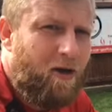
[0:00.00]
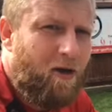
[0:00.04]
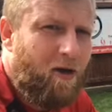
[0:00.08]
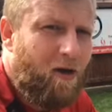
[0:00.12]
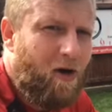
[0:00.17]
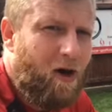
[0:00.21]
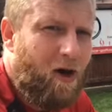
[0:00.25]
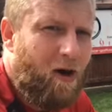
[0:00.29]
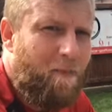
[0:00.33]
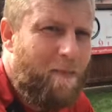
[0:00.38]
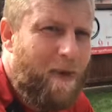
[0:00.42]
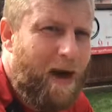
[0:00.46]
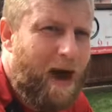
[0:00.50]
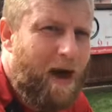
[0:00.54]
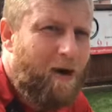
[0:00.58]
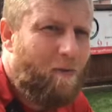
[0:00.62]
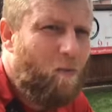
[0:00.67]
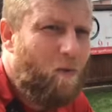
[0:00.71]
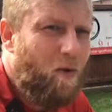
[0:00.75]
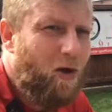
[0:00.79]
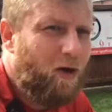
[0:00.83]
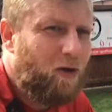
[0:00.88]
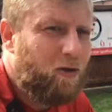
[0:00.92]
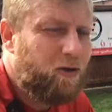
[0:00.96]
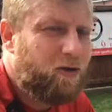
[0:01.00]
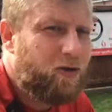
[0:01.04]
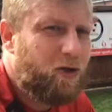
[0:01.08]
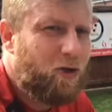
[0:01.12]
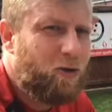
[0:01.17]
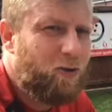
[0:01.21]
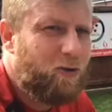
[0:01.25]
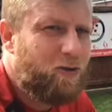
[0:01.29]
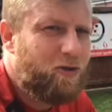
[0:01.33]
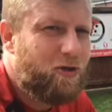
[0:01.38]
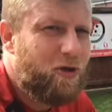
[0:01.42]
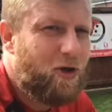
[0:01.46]
Oh, Matt and Will,
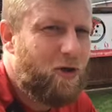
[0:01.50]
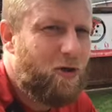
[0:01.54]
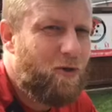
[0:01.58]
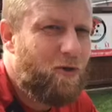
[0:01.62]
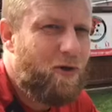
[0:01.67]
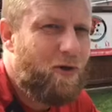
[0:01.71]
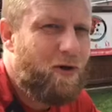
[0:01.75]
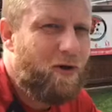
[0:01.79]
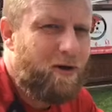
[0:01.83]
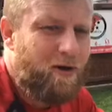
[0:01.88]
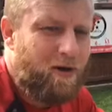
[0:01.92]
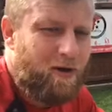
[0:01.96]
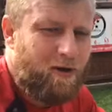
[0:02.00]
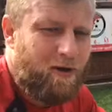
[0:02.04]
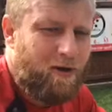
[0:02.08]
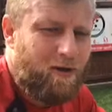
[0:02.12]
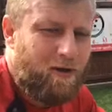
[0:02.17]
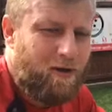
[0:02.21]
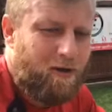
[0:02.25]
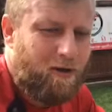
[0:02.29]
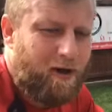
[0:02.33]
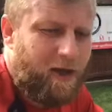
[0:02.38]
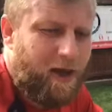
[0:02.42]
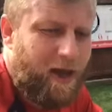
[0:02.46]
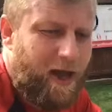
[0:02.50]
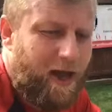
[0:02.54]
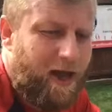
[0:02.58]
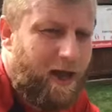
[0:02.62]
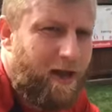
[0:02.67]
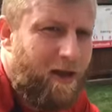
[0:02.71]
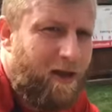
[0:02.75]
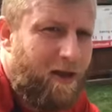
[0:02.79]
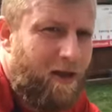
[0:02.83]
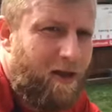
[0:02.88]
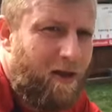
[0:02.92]
2-2. Okay.